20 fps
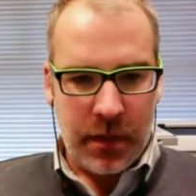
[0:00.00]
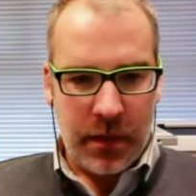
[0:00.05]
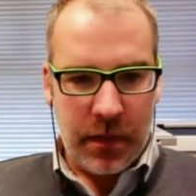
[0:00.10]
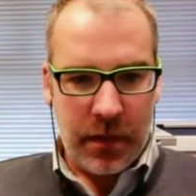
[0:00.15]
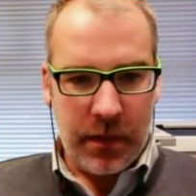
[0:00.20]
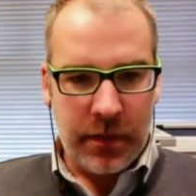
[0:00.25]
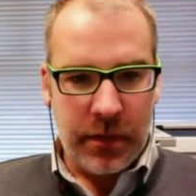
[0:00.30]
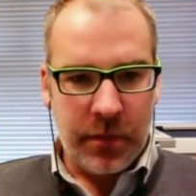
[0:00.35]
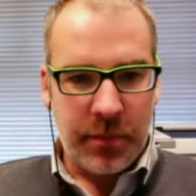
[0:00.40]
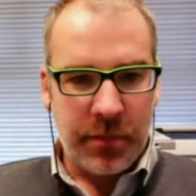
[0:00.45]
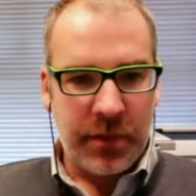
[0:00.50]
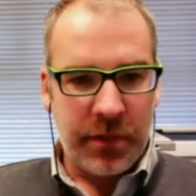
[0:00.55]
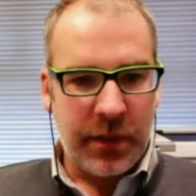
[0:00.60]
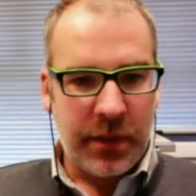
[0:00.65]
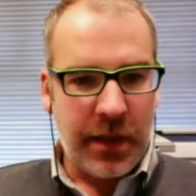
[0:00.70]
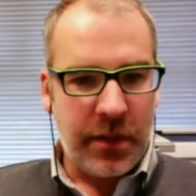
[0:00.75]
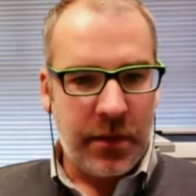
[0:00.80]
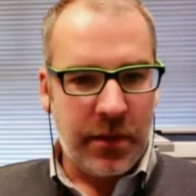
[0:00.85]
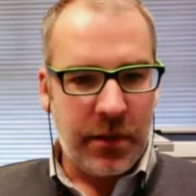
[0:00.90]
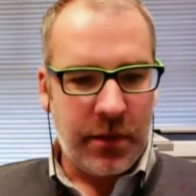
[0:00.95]
In terms of
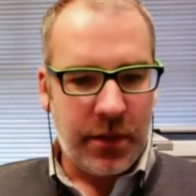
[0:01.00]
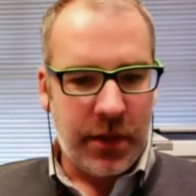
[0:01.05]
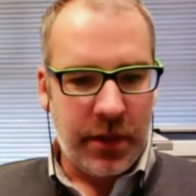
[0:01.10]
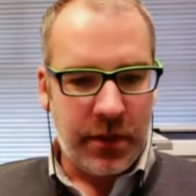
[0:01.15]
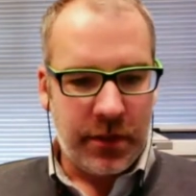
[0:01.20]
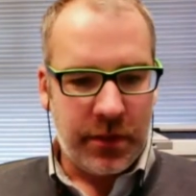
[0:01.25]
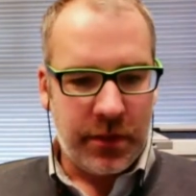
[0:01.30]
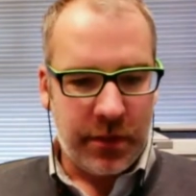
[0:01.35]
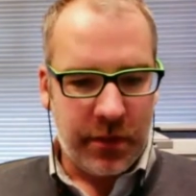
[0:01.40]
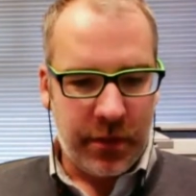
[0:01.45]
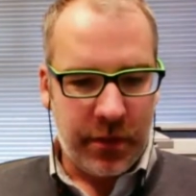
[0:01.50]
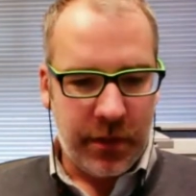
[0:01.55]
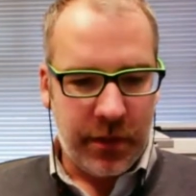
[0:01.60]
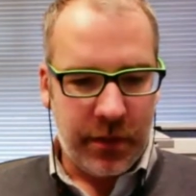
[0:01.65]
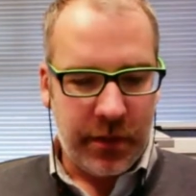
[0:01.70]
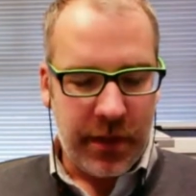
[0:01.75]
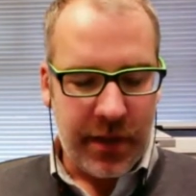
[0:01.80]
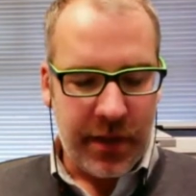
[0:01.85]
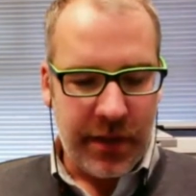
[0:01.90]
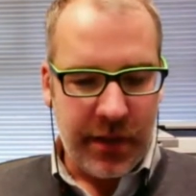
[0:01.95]
lender changes, I just
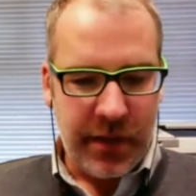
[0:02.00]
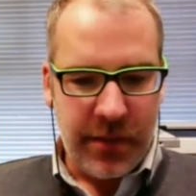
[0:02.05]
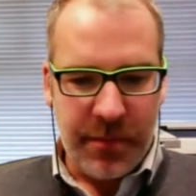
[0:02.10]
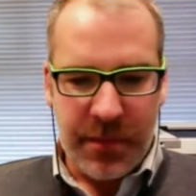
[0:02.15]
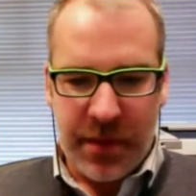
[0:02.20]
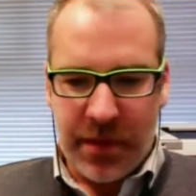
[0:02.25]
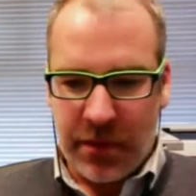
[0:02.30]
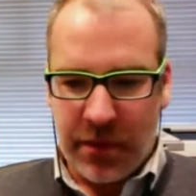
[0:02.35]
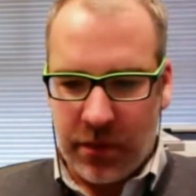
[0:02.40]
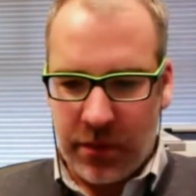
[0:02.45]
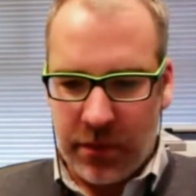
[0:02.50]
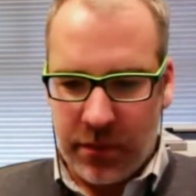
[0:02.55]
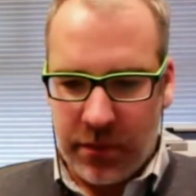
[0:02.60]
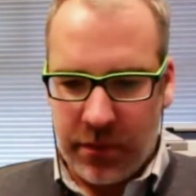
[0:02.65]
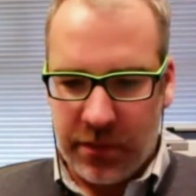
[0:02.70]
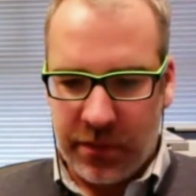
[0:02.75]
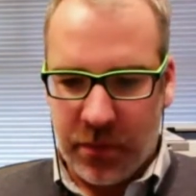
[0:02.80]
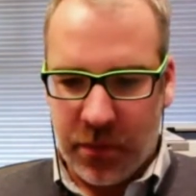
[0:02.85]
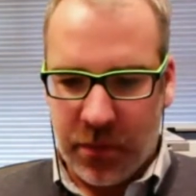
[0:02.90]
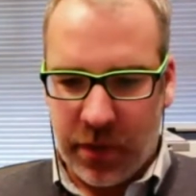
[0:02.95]
got an email
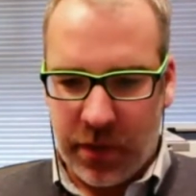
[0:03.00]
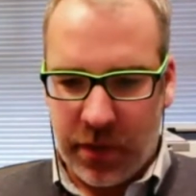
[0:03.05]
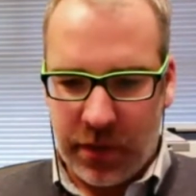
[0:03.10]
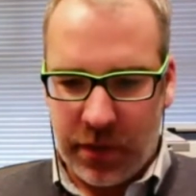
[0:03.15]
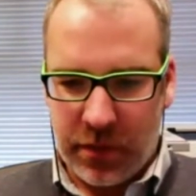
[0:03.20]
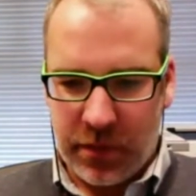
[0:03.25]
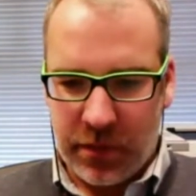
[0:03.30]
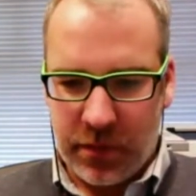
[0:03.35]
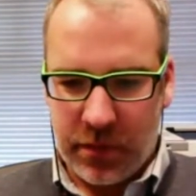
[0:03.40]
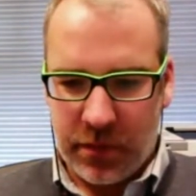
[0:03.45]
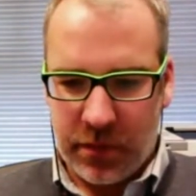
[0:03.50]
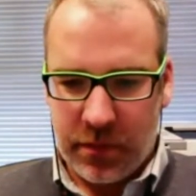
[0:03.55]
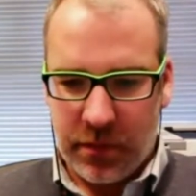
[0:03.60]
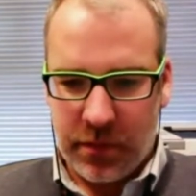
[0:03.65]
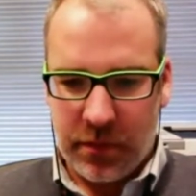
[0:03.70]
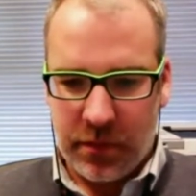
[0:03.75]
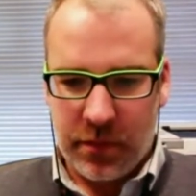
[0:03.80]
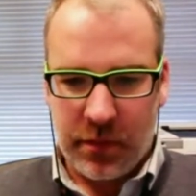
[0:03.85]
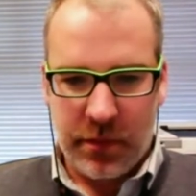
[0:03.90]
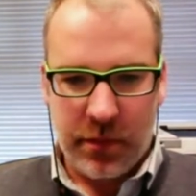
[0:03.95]
this morning.
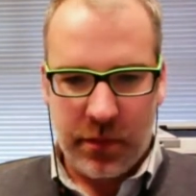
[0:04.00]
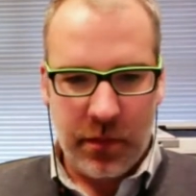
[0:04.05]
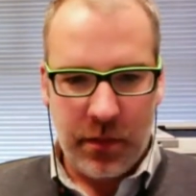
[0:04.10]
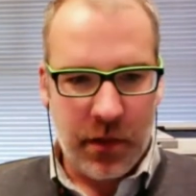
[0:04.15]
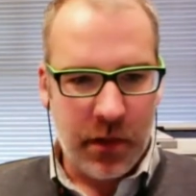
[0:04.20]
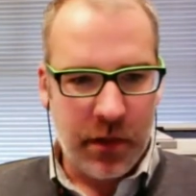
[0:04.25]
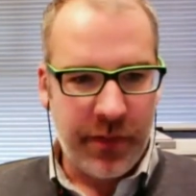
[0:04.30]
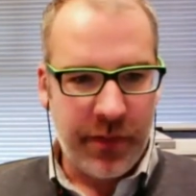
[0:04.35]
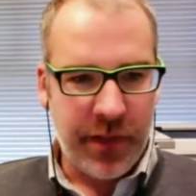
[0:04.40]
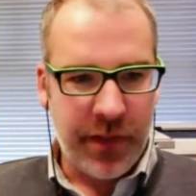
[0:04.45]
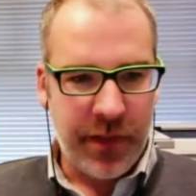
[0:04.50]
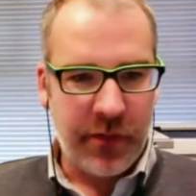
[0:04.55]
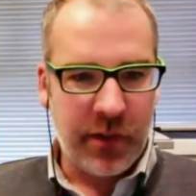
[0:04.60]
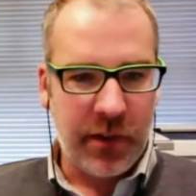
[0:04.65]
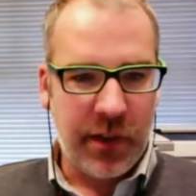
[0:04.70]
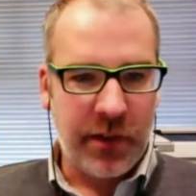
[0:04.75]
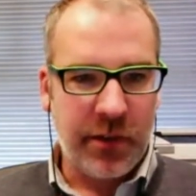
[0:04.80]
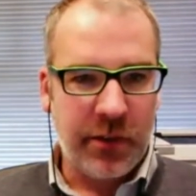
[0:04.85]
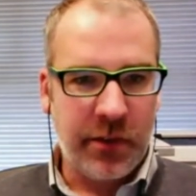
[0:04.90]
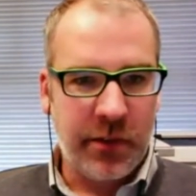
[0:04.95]
Our favorite
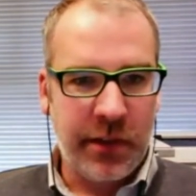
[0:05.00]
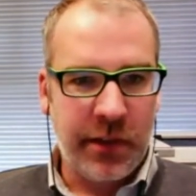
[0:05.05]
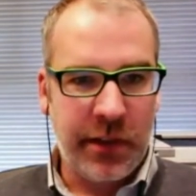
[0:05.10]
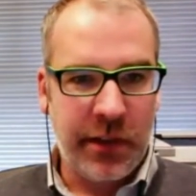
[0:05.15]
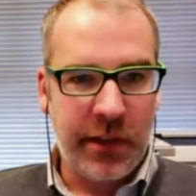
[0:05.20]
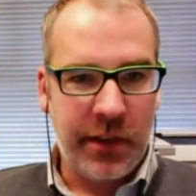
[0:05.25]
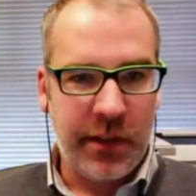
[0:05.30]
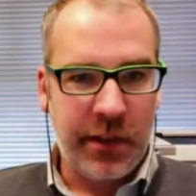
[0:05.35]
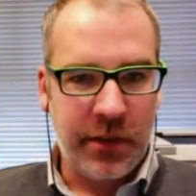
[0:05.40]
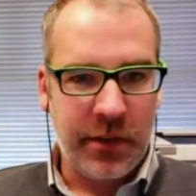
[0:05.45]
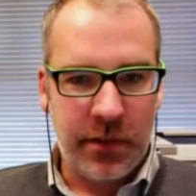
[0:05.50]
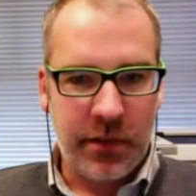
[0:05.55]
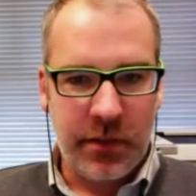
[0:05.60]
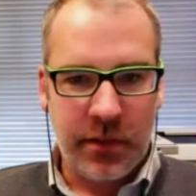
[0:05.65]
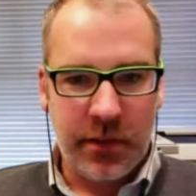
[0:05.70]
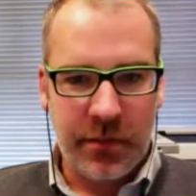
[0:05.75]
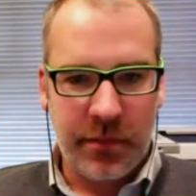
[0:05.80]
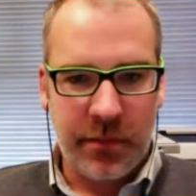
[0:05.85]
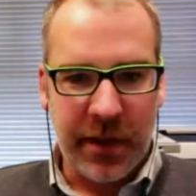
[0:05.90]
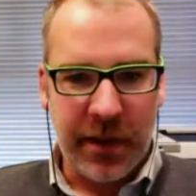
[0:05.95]
lender, TD,
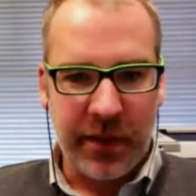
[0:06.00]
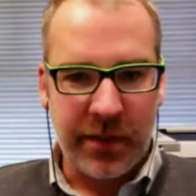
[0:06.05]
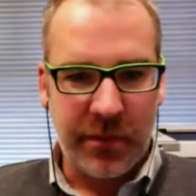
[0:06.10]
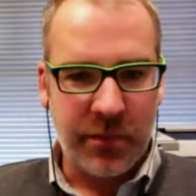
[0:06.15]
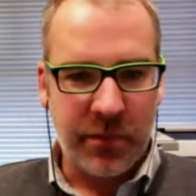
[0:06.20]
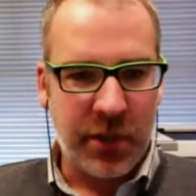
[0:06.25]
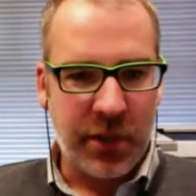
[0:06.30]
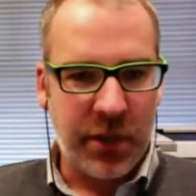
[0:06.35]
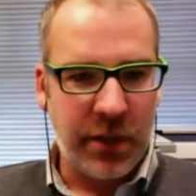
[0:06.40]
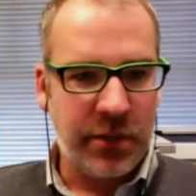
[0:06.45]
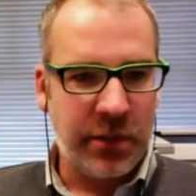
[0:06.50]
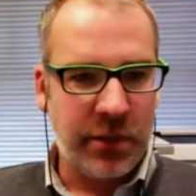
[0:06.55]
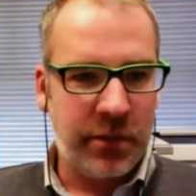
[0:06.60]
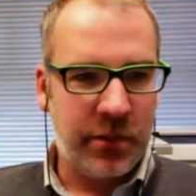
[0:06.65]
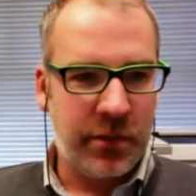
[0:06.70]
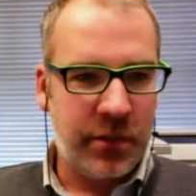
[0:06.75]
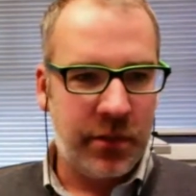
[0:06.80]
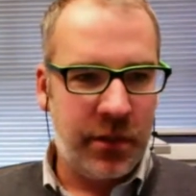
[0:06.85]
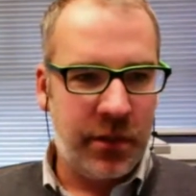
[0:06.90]
is making some changes.